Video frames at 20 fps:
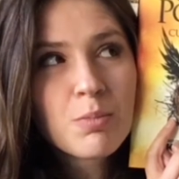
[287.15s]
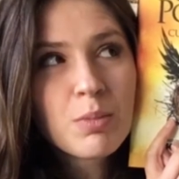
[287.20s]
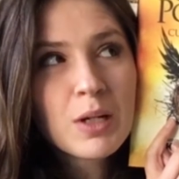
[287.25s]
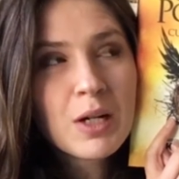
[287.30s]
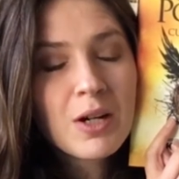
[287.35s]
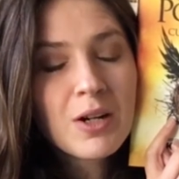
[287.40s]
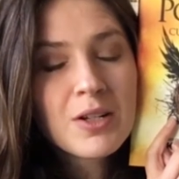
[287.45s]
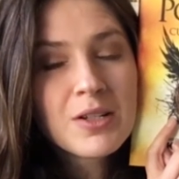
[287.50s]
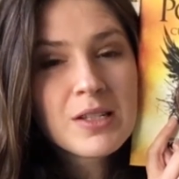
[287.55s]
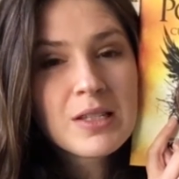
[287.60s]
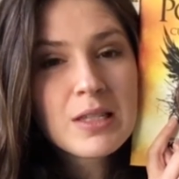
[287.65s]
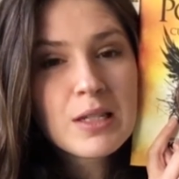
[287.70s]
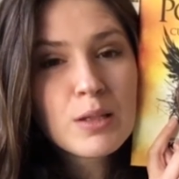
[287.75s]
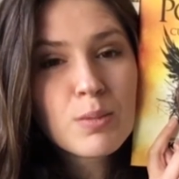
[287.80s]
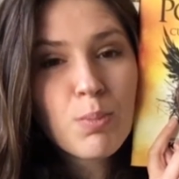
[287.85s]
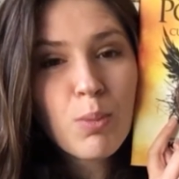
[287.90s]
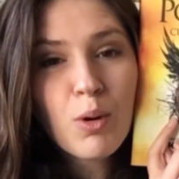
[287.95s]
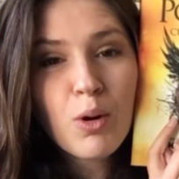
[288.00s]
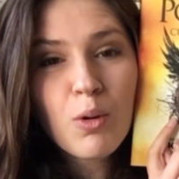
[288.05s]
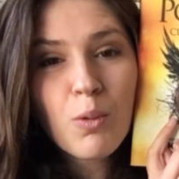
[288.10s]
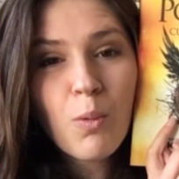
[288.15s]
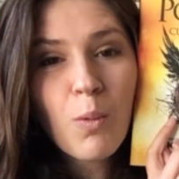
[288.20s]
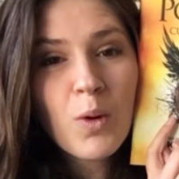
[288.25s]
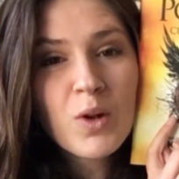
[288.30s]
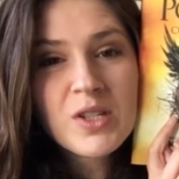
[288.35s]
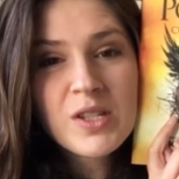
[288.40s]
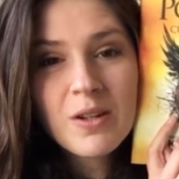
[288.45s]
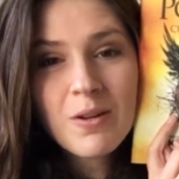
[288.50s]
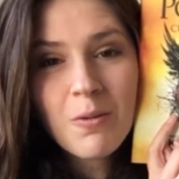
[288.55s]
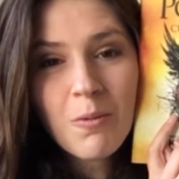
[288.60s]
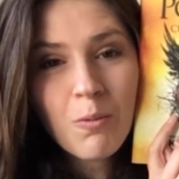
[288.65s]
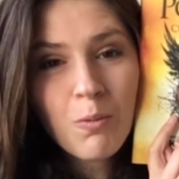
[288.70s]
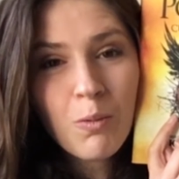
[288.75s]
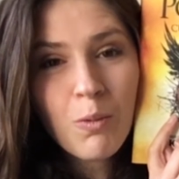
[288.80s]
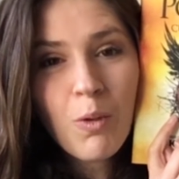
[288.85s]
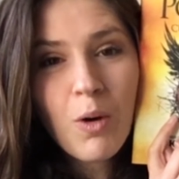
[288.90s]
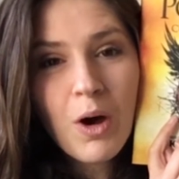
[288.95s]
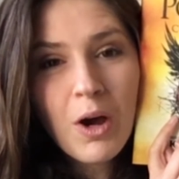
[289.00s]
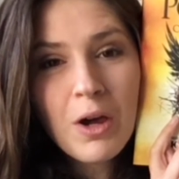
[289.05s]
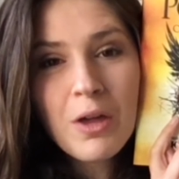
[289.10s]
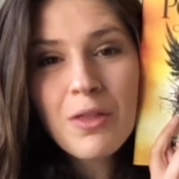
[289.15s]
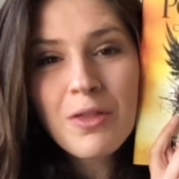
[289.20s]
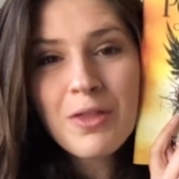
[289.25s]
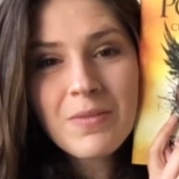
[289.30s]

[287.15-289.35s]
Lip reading: because this book wasn't worth